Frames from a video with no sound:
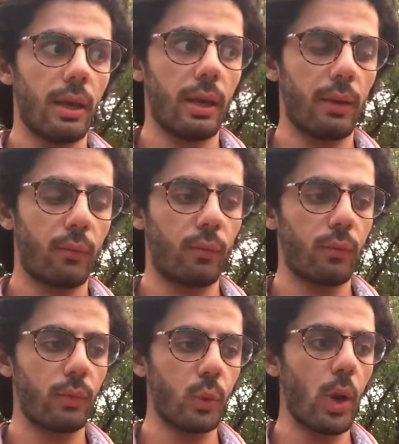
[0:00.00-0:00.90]
If
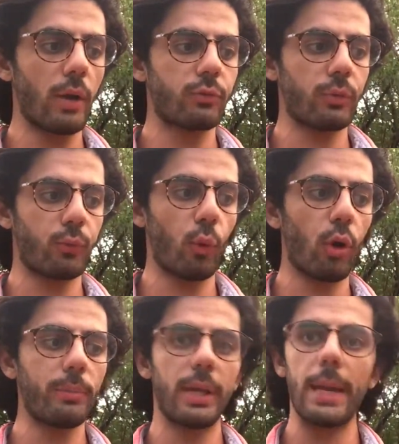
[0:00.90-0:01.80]
you have
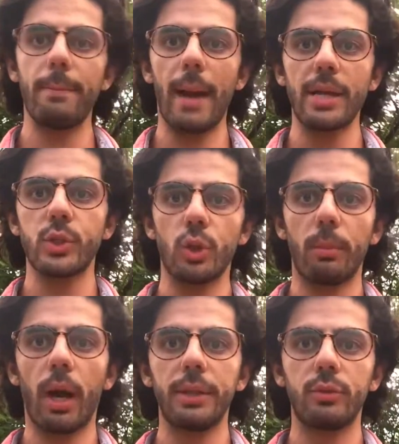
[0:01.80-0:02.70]
formed a
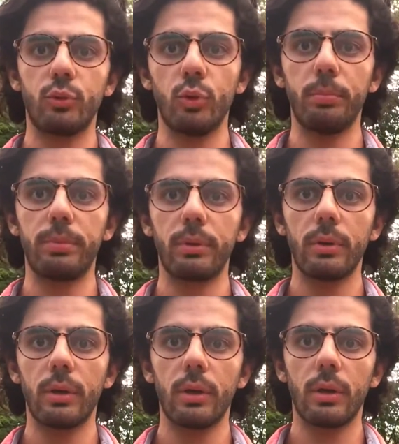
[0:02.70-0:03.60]
mastermind group,
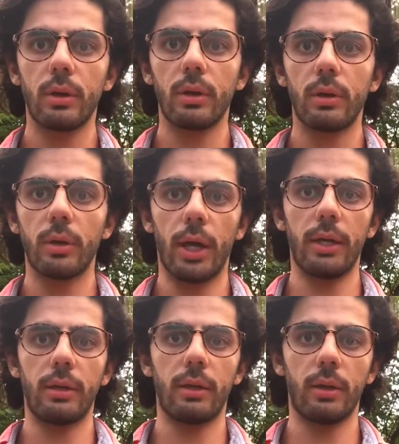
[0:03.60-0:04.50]
right?